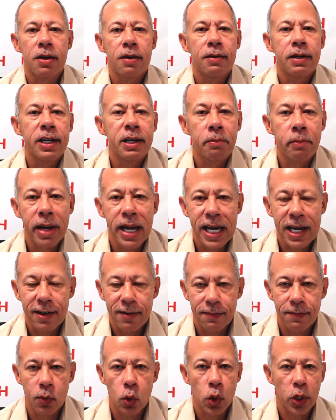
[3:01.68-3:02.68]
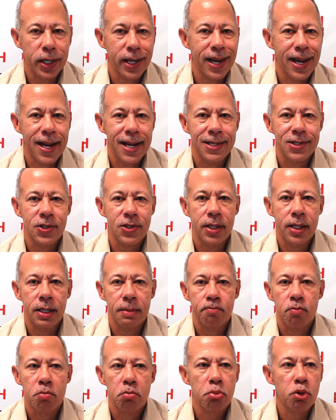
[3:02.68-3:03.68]
demand forecasting,
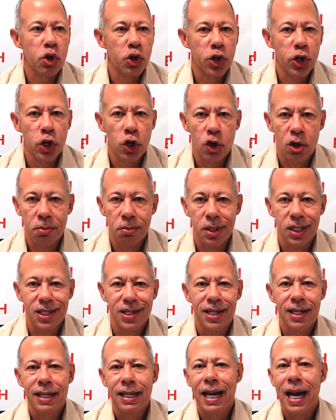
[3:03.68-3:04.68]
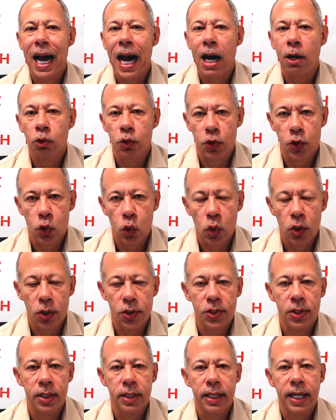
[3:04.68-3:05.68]
procurement,
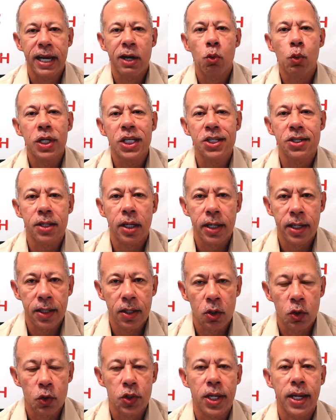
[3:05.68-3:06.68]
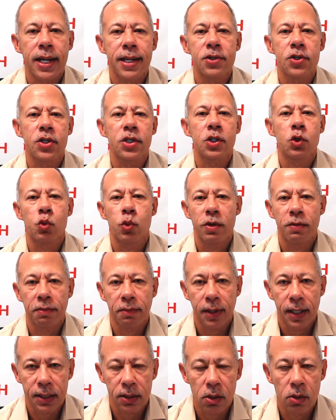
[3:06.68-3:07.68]
outsourcing. And we study those cases,
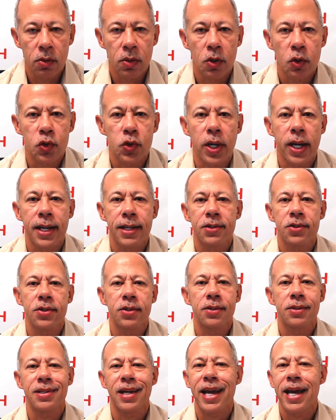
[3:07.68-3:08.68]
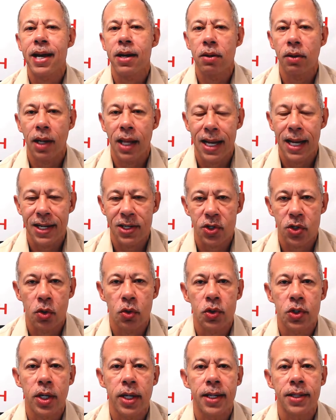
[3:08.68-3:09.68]
reflect on those cases, analyze those
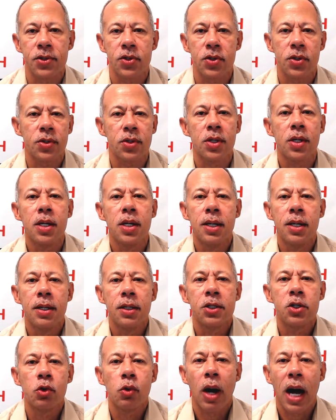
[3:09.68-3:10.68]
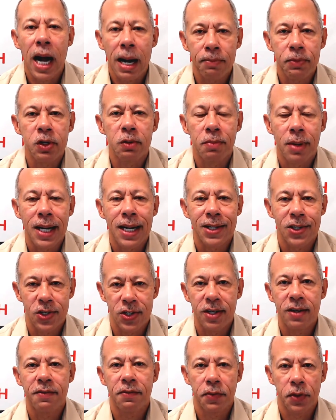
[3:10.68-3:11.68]
cases to optimize the
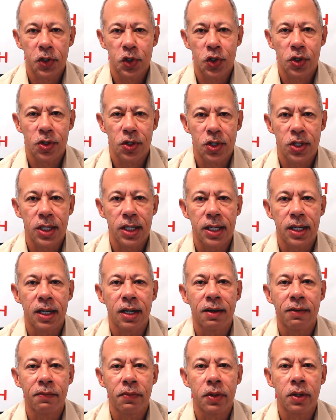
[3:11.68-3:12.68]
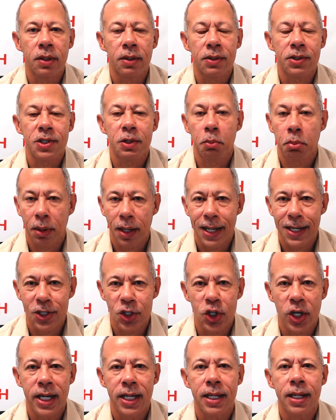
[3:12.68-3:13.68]
efficiency of the supply
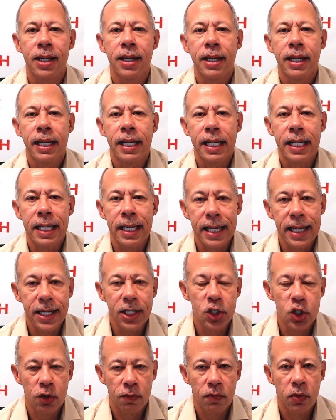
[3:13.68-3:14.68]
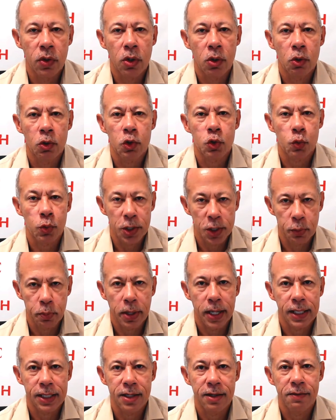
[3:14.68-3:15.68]
chain in each of those
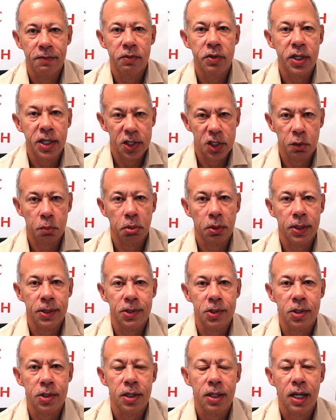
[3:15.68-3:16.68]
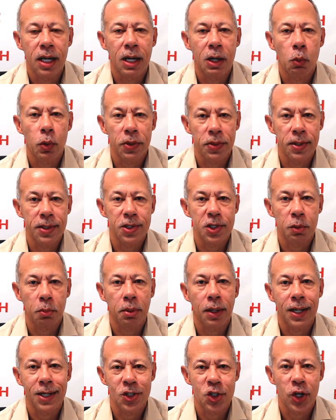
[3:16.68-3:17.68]
respective disciplines within
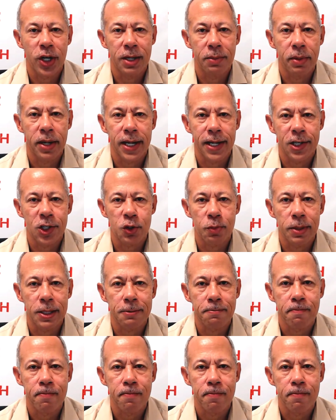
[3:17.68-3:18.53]
supply chain management.